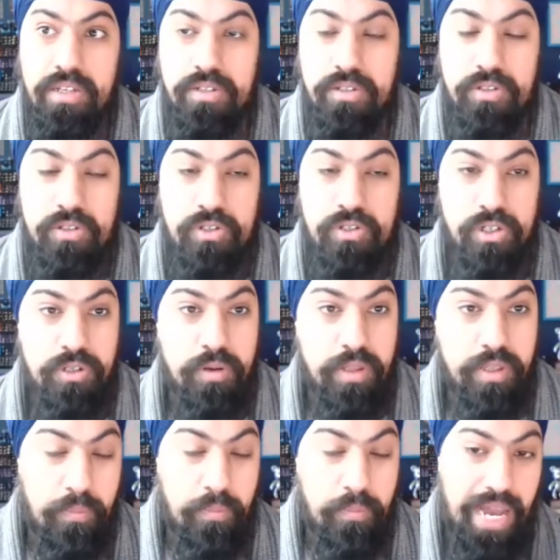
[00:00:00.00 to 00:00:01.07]
such
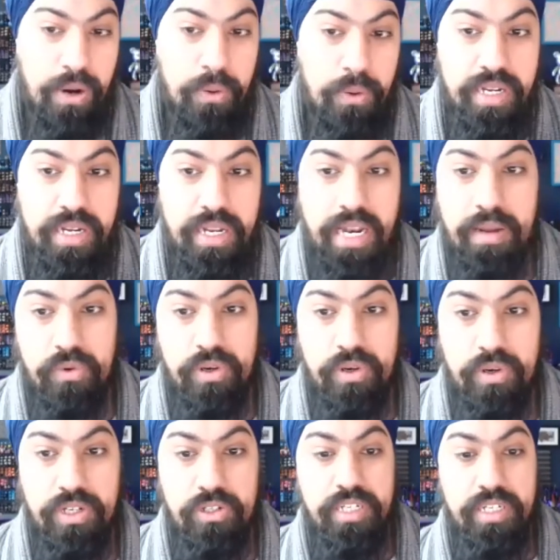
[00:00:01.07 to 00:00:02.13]
the power in
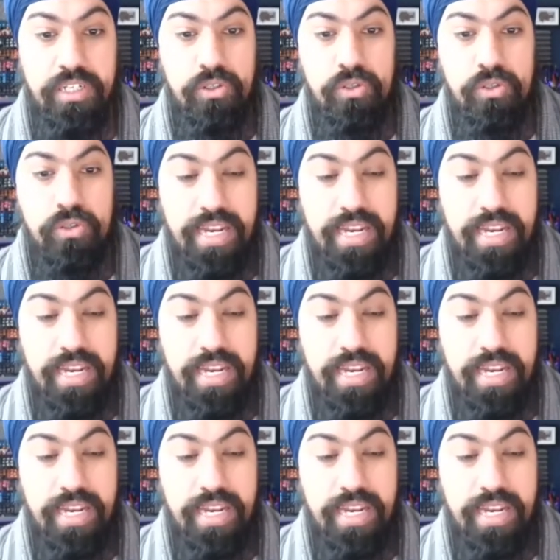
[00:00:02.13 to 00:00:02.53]
collaboration in you,